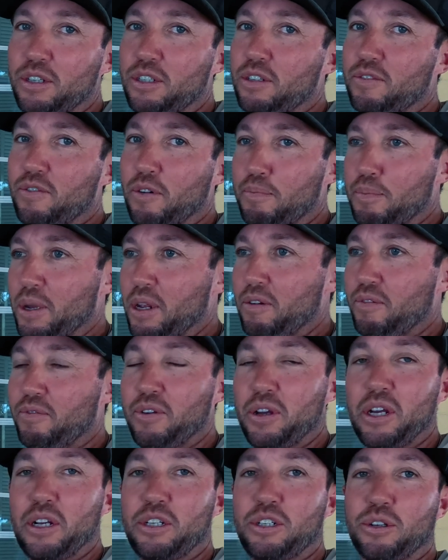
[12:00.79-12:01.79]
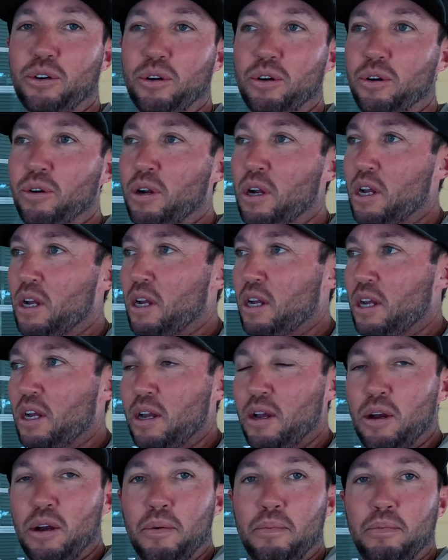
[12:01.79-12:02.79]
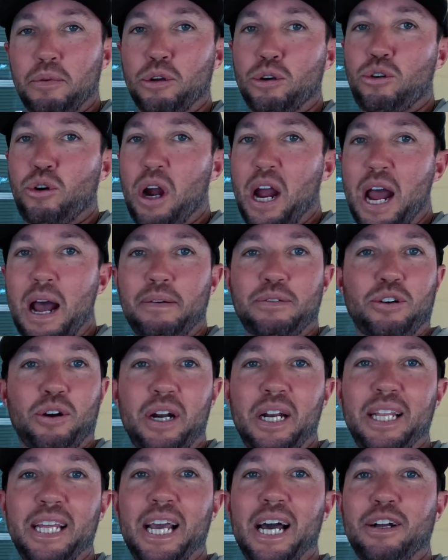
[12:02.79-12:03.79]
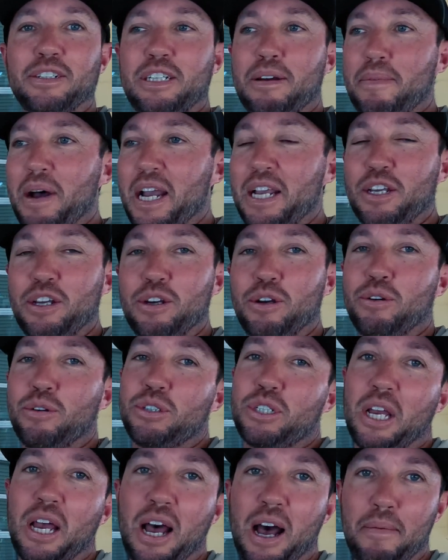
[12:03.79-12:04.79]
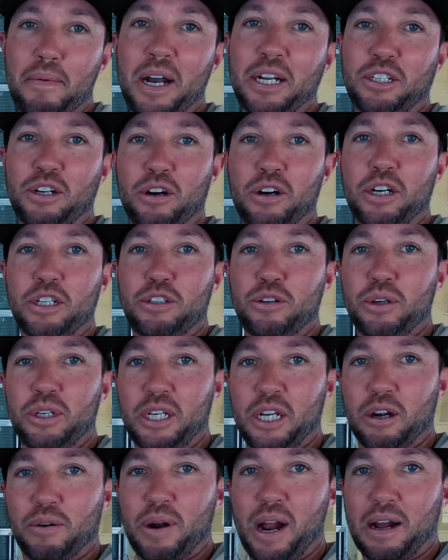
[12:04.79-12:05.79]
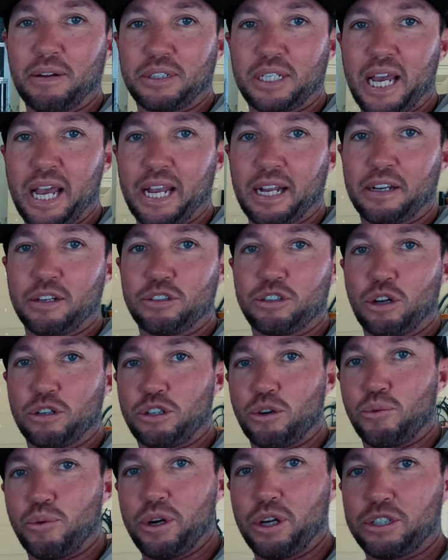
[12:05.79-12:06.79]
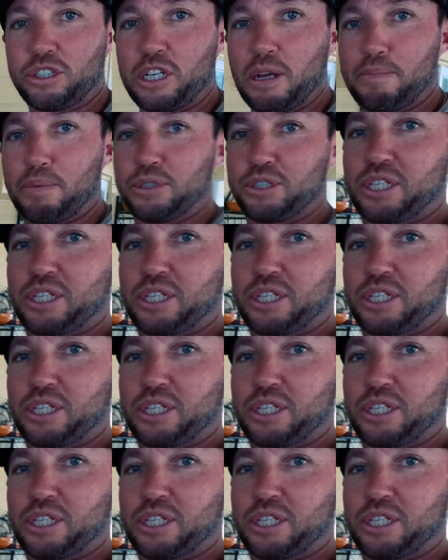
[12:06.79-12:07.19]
using it for pinfish or blue crabs or anything else I might use, I might turn it into a year-round tank. So it's a real simple